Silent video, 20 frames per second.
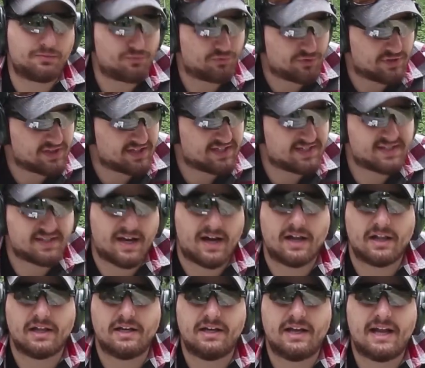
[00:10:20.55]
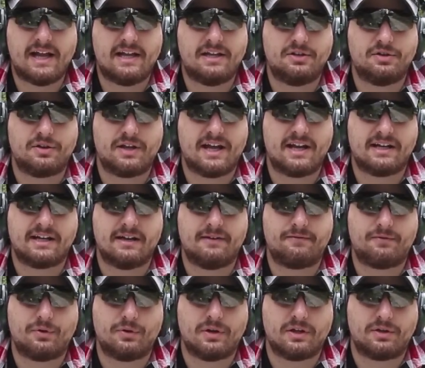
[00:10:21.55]
really solid, and you're getting it
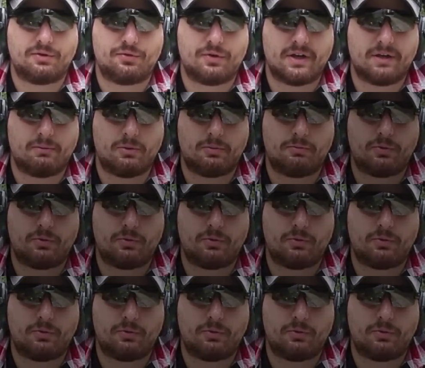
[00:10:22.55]
for an incredible